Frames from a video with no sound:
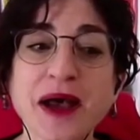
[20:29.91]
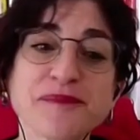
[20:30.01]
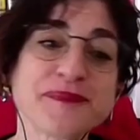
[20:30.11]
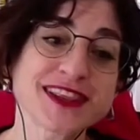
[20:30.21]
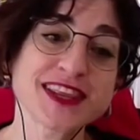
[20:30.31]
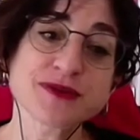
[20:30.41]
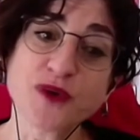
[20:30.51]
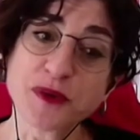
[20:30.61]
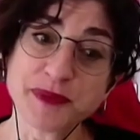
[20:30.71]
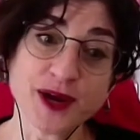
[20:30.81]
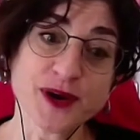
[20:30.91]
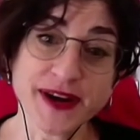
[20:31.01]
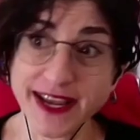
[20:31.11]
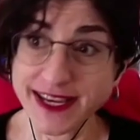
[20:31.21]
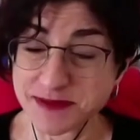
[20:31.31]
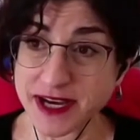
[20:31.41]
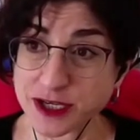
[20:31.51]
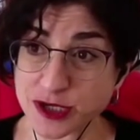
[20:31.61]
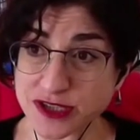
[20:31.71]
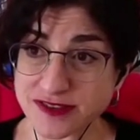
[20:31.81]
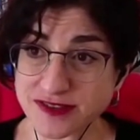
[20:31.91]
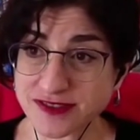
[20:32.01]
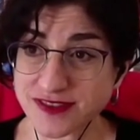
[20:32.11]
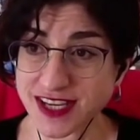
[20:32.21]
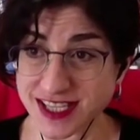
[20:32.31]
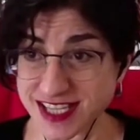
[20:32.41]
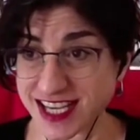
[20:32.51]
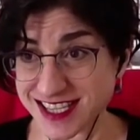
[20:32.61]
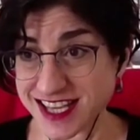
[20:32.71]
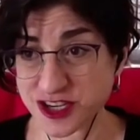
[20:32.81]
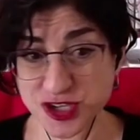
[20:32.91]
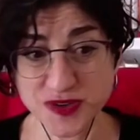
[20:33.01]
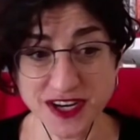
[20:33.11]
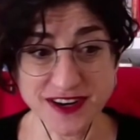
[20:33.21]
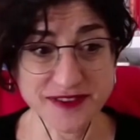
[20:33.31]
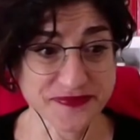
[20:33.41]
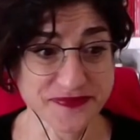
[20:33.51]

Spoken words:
but they won't be earning as much is the issue here.